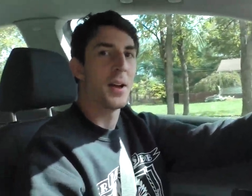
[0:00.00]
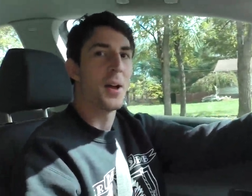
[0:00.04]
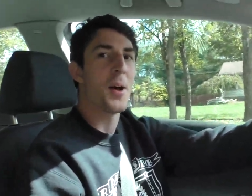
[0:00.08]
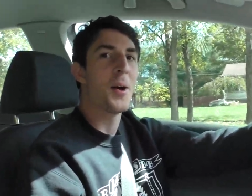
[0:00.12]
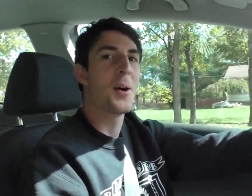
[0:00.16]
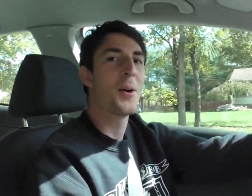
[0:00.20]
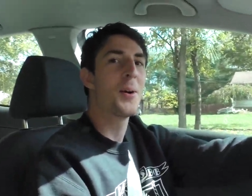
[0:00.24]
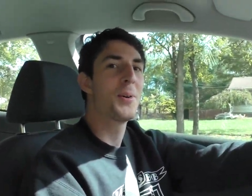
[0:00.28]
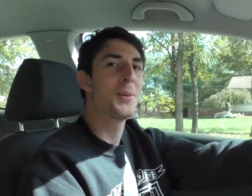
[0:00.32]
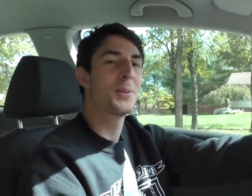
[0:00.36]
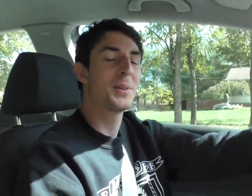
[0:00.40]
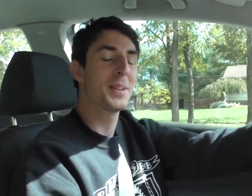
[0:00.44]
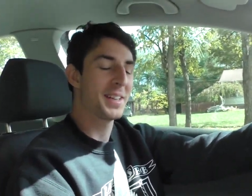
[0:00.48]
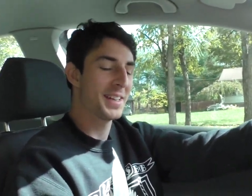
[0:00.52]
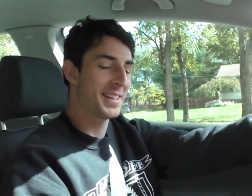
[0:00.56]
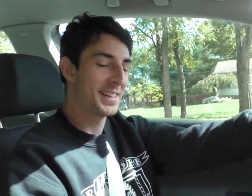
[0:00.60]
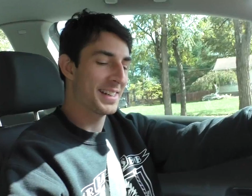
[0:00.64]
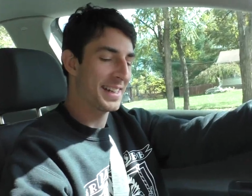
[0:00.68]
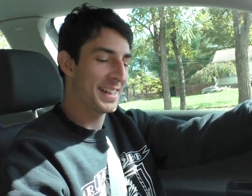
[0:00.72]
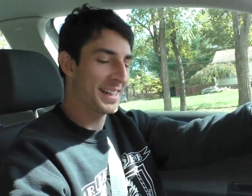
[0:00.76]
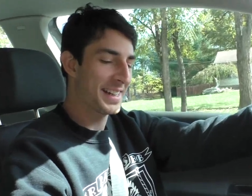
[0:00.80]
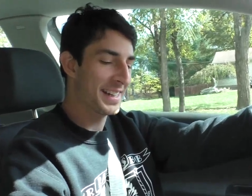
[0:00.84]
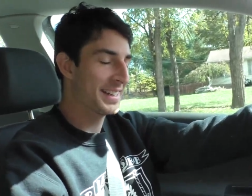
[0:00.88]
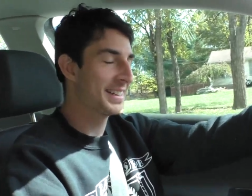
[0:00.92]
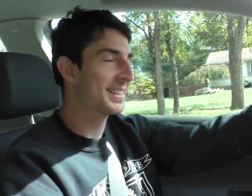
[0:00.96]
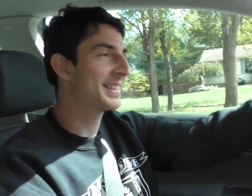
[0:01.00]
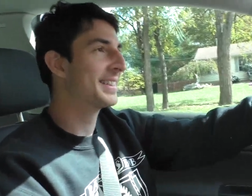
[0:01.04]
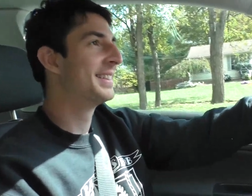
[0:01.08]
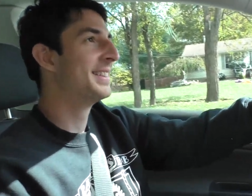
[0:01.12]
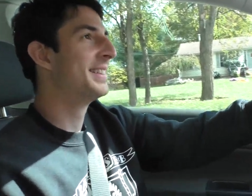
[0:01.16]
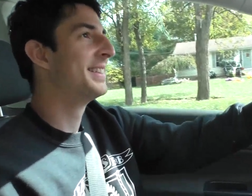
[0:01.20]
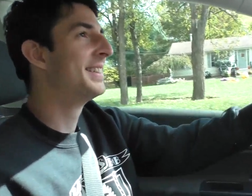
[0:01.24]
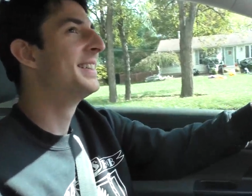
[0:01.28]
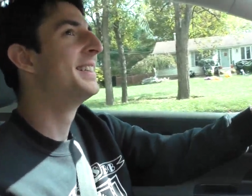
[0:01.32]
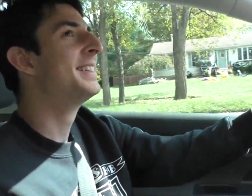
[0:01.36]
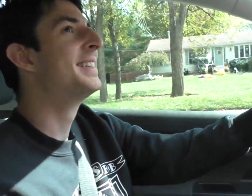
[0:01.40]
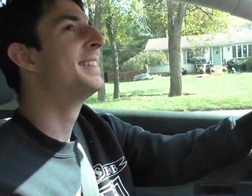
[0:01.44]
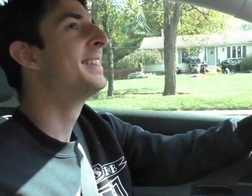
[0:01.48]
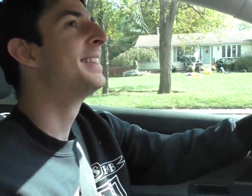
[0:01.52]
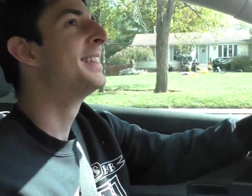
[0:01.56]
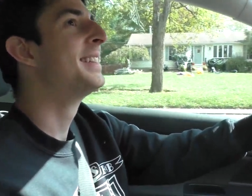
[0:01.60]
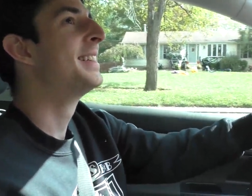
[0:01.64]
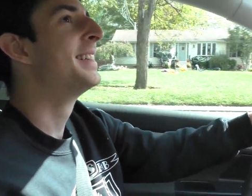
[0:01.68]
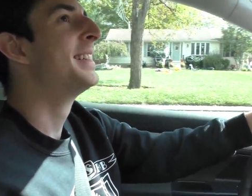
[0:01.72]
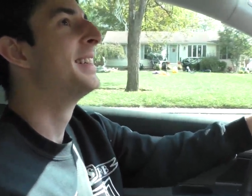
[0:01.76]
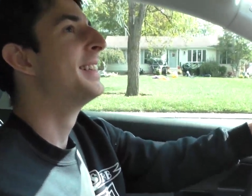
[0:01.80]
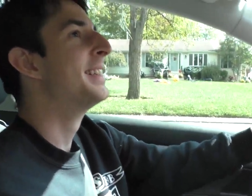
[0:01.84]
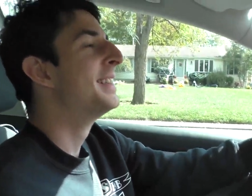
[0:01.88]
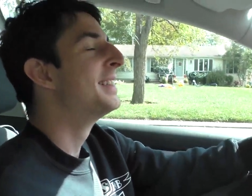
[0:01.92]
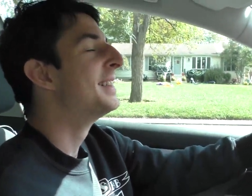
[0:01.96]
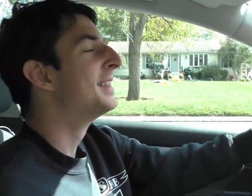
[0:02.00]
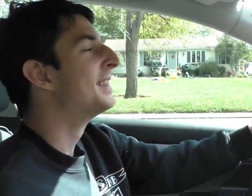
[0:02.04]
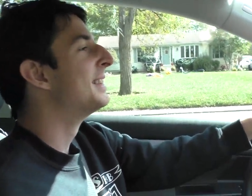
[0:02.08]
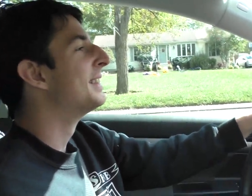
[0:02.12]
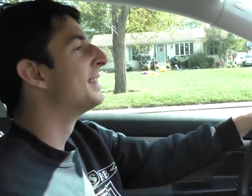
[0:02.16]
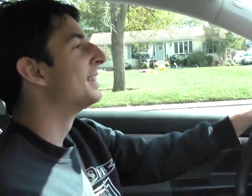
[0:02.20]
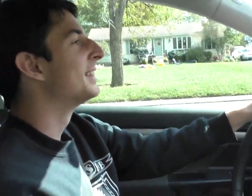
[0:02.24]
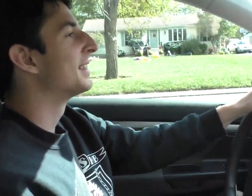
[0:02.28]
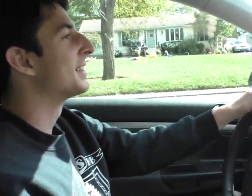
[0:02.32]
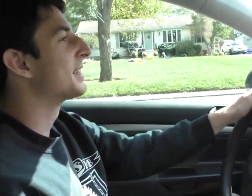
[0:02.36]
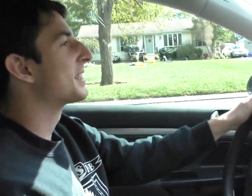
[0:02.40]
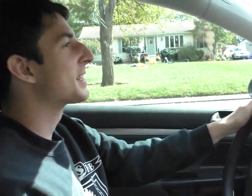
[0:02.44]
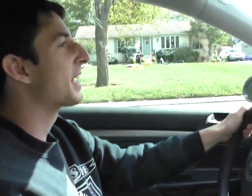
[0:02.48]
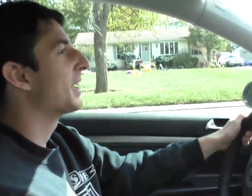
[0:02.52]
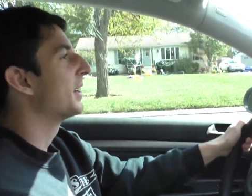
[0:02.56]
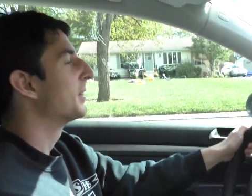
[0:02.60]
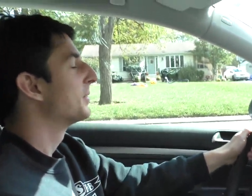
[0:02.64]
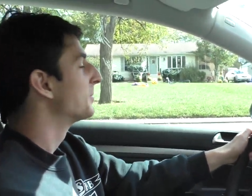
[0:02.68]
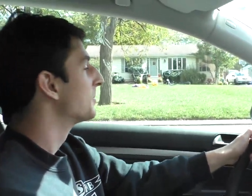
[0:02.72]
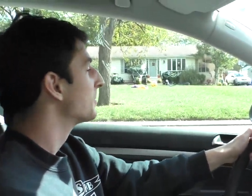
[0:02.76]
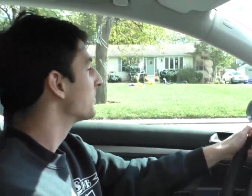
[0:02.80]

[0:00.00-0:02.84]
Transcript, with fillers: Oh goody. Let's go.